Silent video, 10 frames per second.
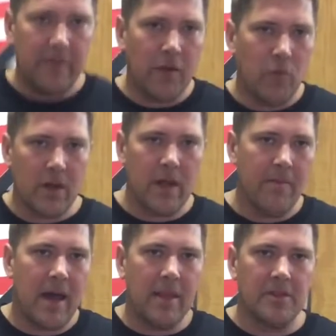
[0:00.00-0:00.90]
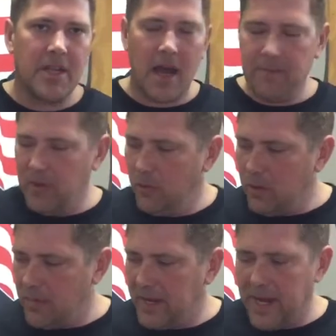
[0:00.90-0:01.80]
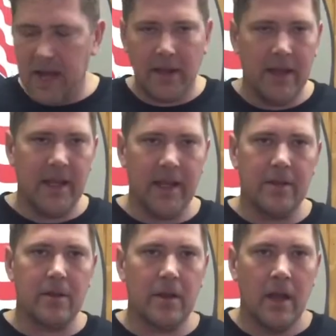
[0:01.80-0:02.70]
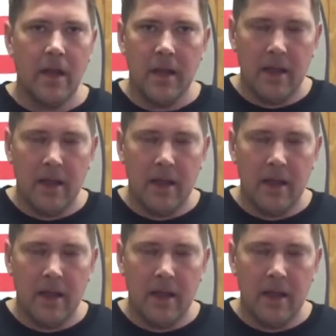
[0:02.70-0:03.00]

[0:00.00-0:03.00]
if you want to come by the shop, you want to pick out any hinderer,